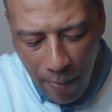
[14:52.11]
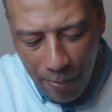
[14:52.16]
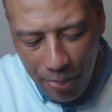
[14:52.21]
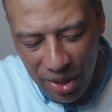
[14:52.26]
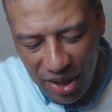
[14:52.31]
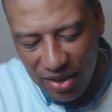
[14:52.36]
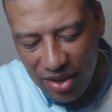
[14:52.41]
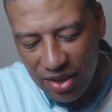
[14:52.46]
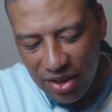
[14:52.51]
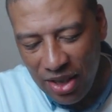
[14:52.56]

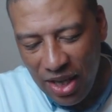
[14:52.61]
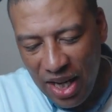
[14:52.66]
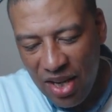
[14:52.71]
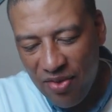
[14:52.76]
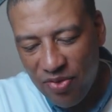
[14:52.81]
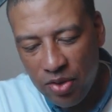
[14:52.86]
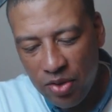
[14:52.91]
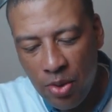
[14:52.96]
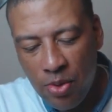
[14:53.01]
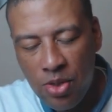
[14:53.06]
But your
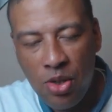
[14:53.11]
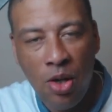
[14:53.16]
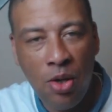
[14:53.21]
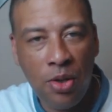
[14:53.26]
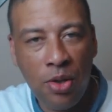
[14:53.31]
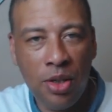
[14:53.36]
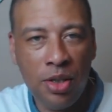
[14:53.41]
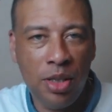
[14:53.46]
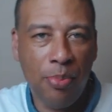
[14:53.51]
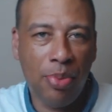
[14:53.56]
airflow is
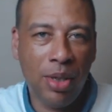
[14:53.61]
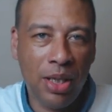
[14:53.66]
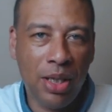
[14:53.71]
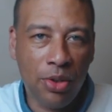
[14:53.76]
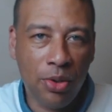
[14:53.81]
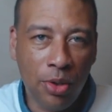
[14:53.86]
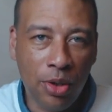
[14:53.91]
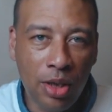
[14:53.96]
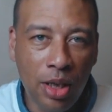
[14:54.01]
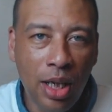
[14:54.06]
all going to
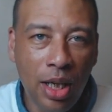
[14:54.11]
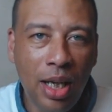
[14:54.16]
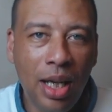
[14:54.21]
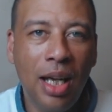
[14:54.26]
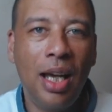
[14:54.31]
depend on